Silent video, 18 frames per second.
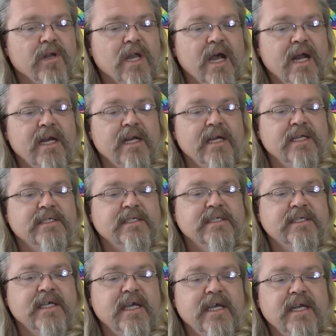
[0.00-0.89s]
lightning
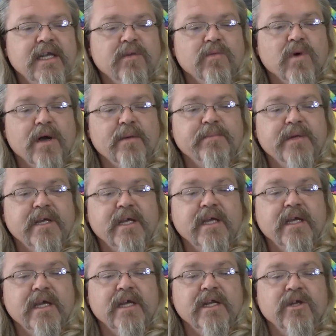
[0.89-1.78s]
seen
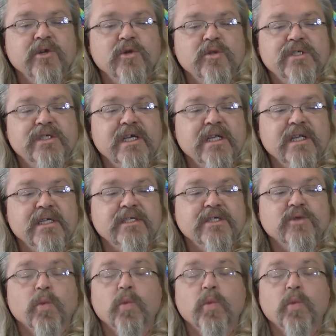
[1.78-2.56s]
erupting in New Zealand's